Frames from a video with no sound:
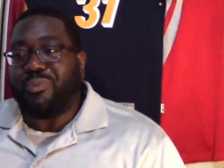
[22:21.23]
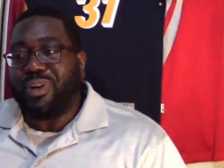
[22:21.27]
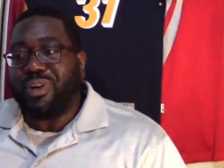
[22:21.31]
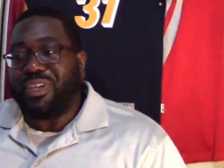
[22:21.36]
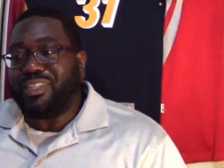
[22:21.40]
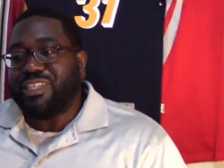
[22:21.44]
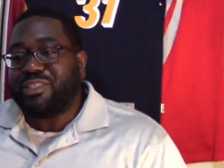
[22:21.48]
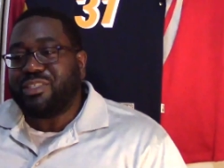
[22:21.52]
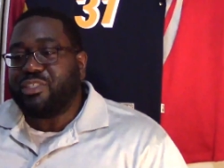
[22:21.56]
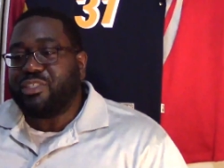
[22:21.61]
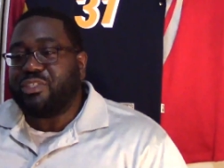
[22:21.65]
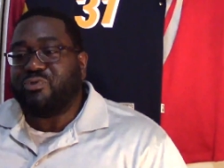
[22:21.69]
And
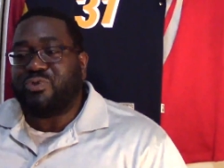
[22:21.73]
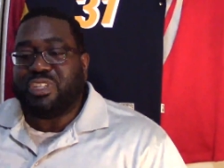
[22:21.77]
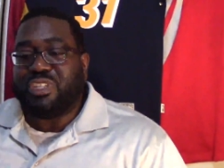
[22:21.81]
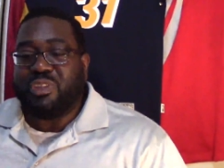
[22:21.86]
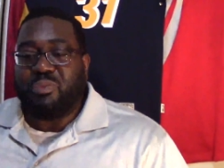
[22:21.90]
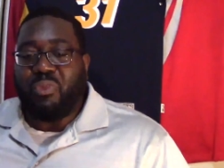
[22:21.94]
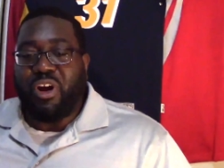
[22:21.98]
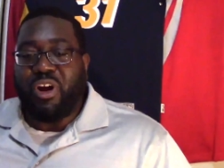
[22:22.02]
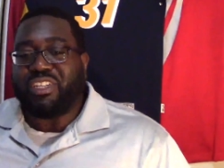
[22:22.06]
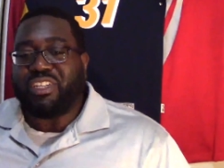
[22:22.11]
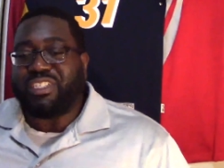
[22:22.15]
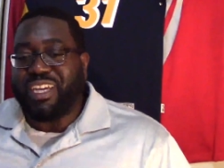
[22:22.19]
this is when
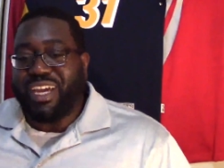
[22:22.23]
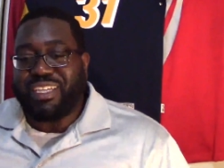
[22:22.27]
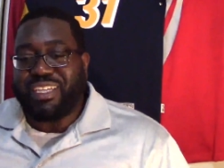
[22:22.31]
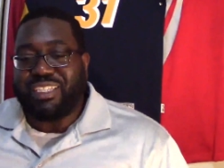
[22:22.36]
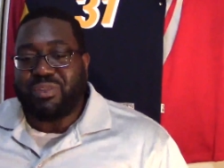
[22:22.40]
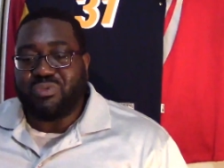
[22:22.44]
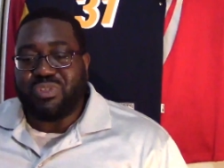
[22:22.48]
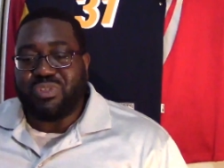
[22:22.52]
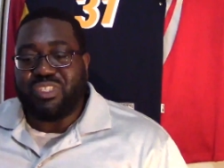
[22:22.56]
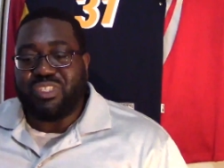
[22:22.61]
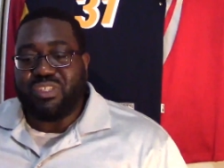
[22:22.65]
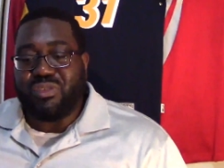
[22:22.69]
Mark
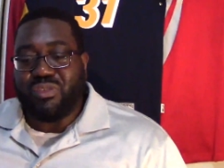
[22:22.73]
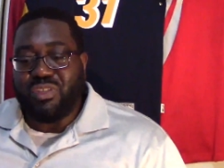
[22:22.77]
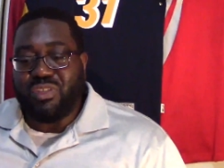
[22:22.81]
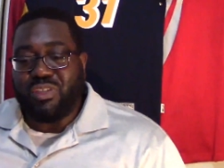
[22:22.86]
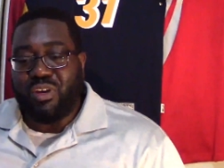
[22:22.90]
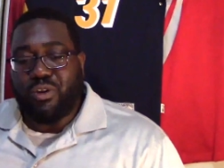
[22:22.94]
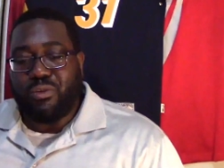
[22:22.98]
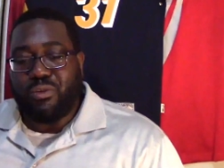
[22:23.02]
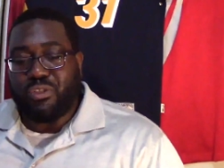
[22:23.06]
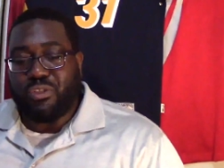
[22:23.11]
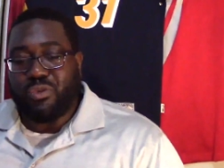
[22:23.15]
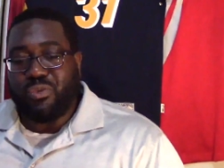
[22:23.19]
Jackson was still the
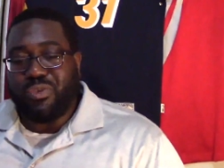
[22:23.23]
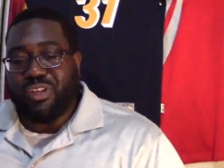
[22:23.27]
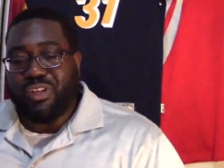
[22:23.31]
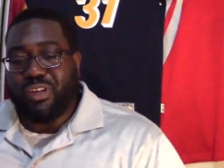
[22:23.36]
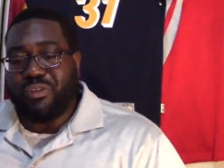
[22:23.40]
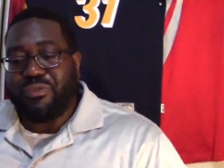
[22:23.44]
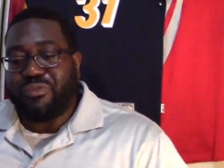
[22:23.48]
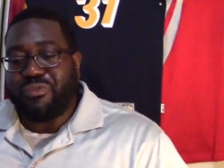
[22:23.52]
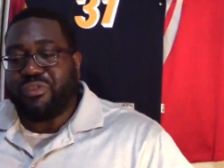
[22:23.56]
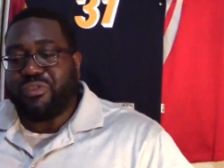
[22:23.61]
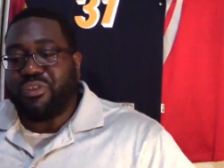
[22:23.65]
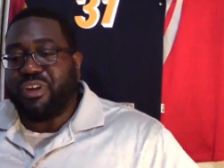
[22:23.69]
coach or
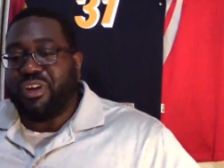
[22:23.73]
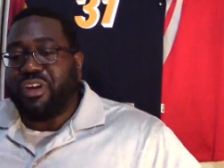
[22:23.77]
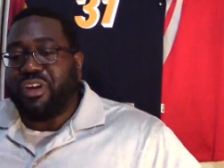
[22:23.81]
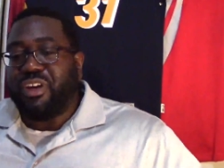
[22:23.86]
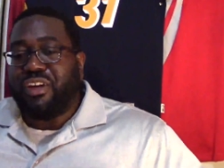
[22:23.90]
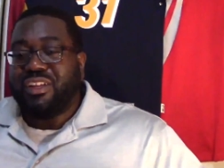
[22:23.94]
whatever.